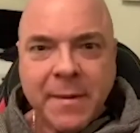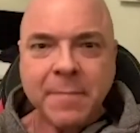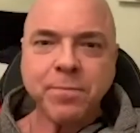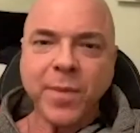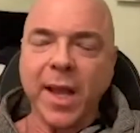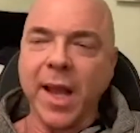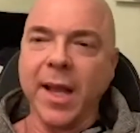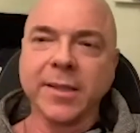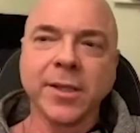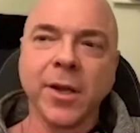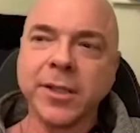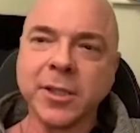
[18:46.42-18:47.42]
And
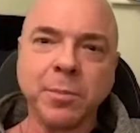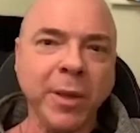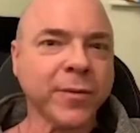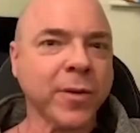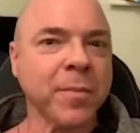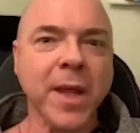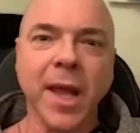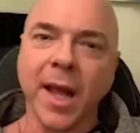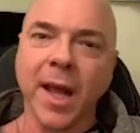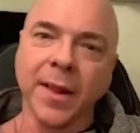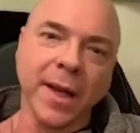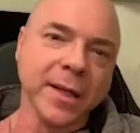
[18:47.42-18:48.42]
so it just built from there.
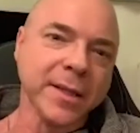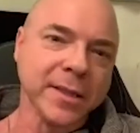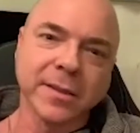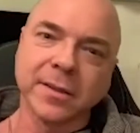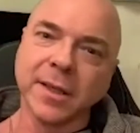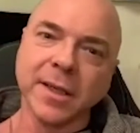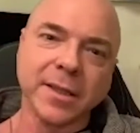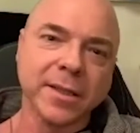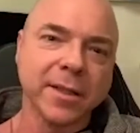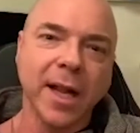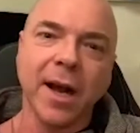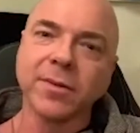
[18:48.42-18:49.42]
And then
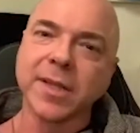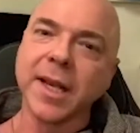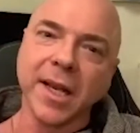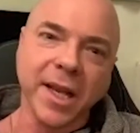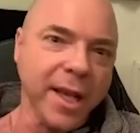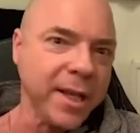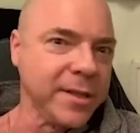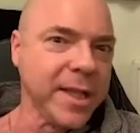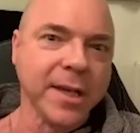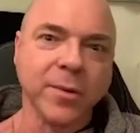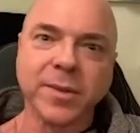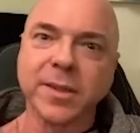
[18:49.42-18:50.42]
I was getting gigs.
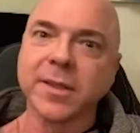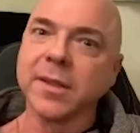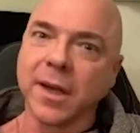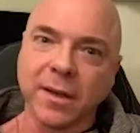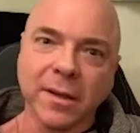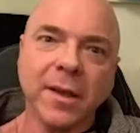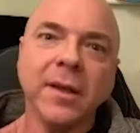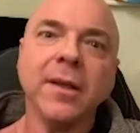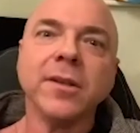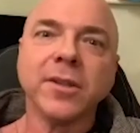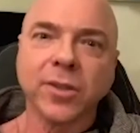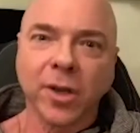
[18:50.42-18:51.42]
Then it was, you
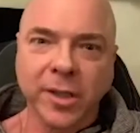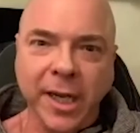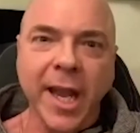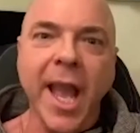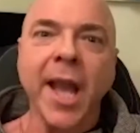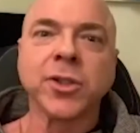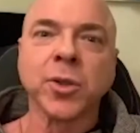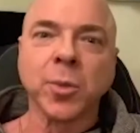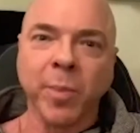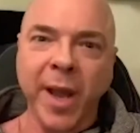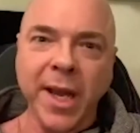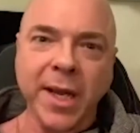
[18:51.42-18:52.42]
start getting
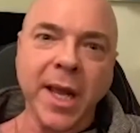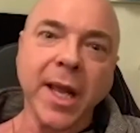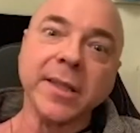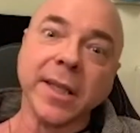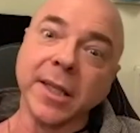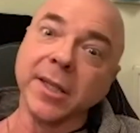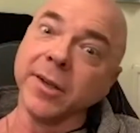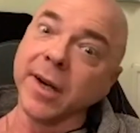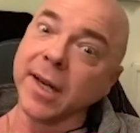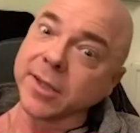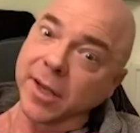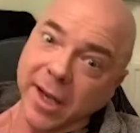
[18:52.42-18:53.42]
actual paid gigs. And then you
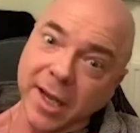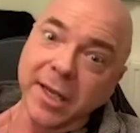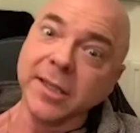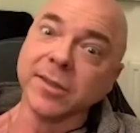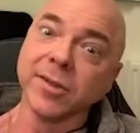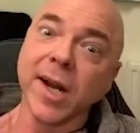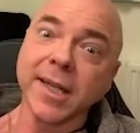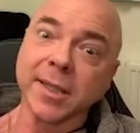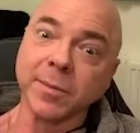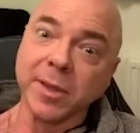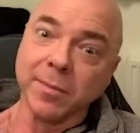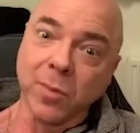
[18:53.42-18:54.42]
realize, okay, you need to write
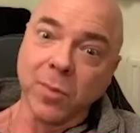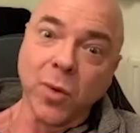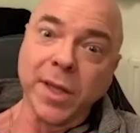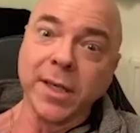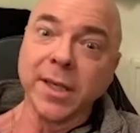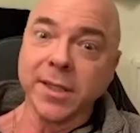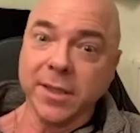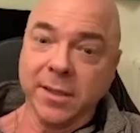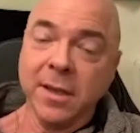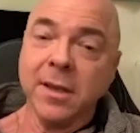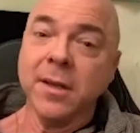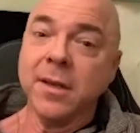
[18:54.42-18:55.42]
a bit more than just,
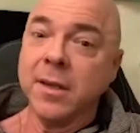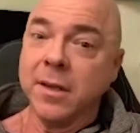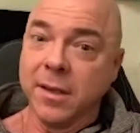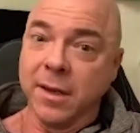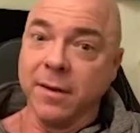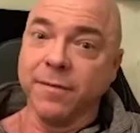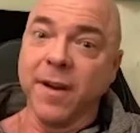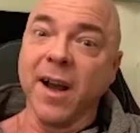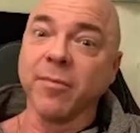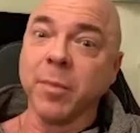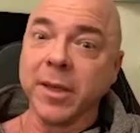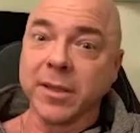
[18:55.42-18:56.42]

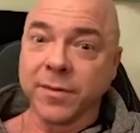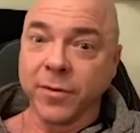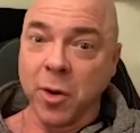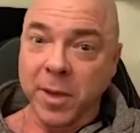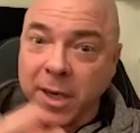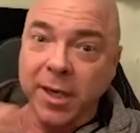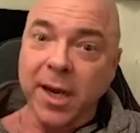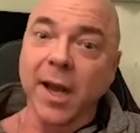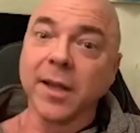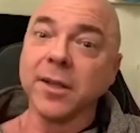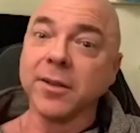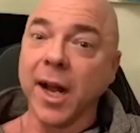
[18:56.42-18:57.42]
5 minutes of comedy. Now
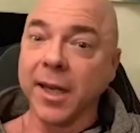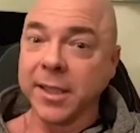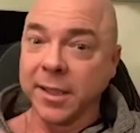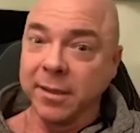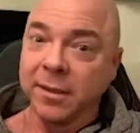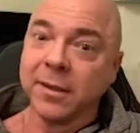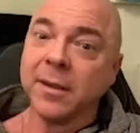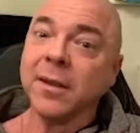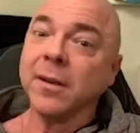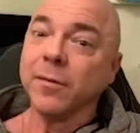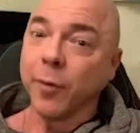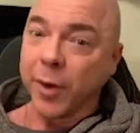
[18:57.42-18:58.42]
you're writing
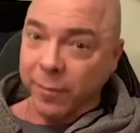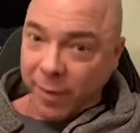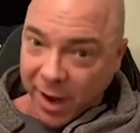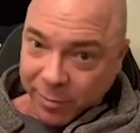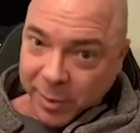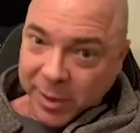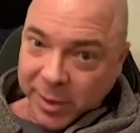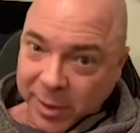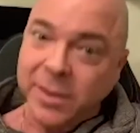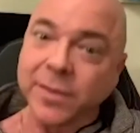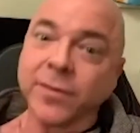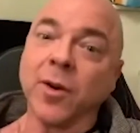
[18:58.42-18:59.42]
45 minutes
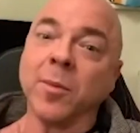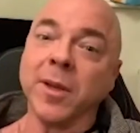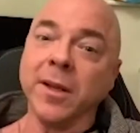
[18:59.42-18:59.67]
of comedy.